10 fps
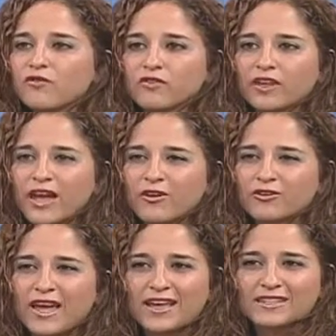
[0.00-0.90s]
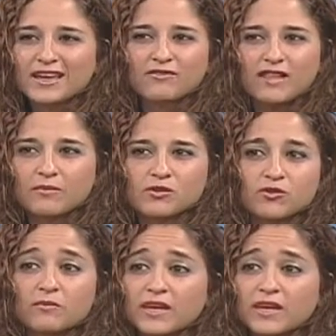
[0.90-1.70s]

over-the-counter anti-inflammatory